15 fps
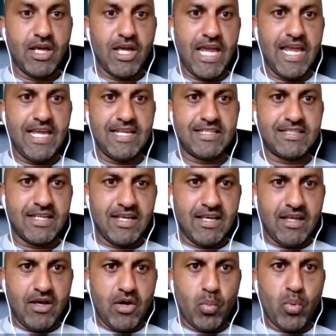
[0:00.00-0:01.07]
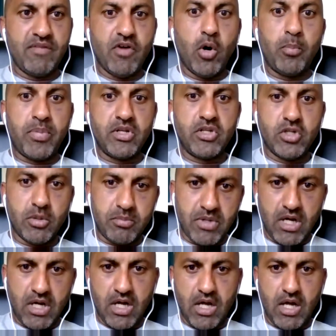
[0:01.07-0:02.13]
Is we've opened up
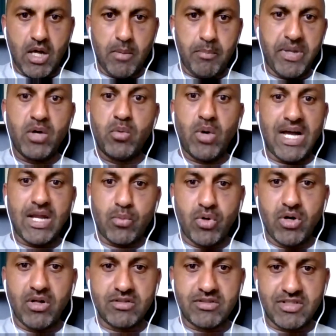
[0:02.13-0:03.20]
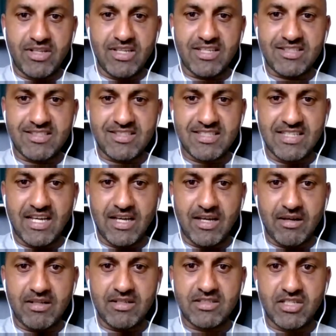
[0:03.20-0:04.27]
a big wide world to this,
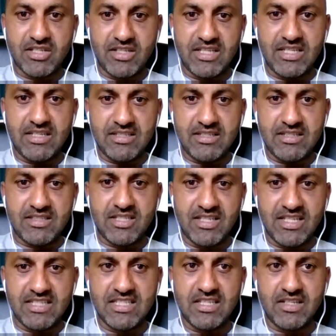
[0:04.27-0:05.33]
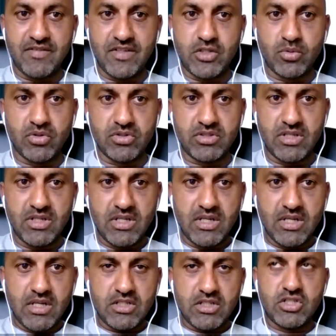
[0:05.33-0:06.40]
to these individuals.
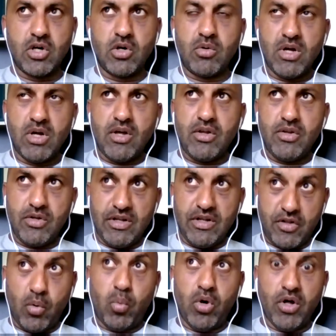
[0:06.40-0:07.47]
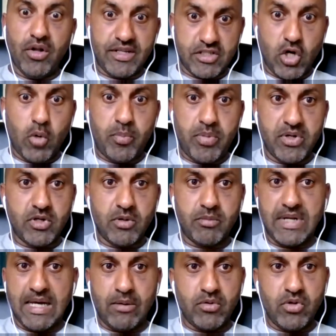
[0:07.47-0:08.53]
So the world is opened up
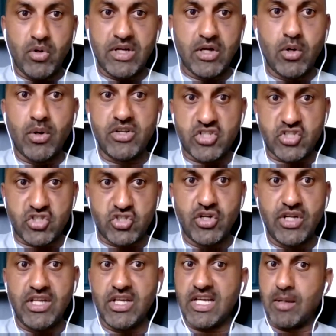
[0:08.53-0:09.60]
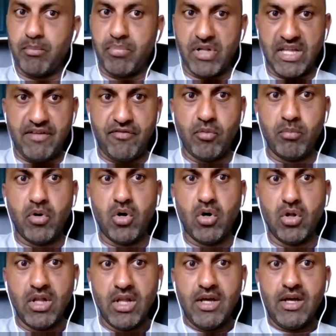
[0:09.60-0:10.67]
now. You can go and study. You can play
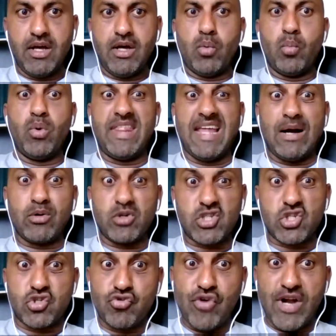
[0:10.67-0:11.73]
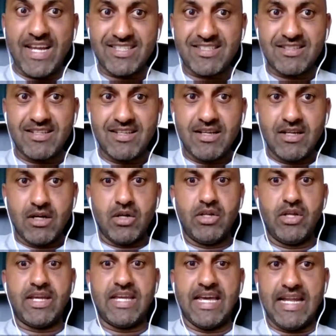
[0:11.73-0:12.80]
football without stress.
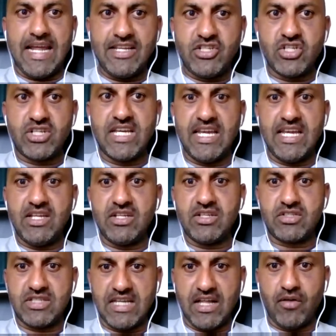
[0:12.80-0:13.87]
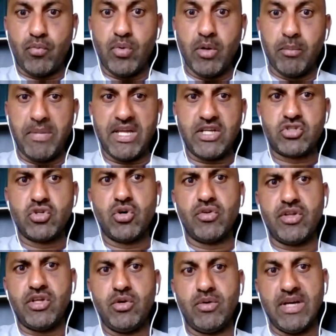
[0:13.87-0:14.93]
You can educate yourself. We'll make sure
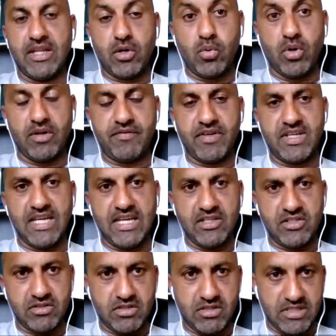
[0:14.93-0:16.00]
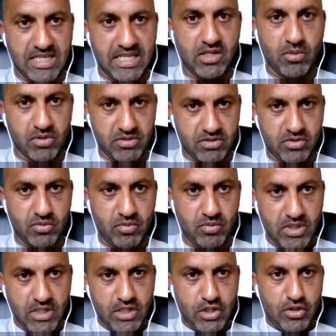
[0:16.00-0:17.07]
that you get the qualifications to take you on to
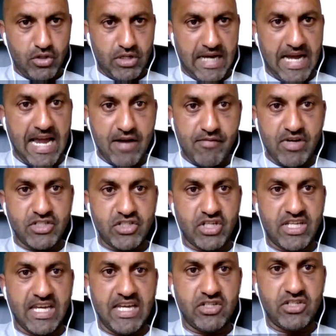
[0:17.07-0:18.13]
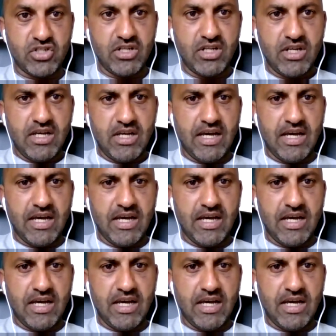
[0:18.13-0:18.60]
higher education.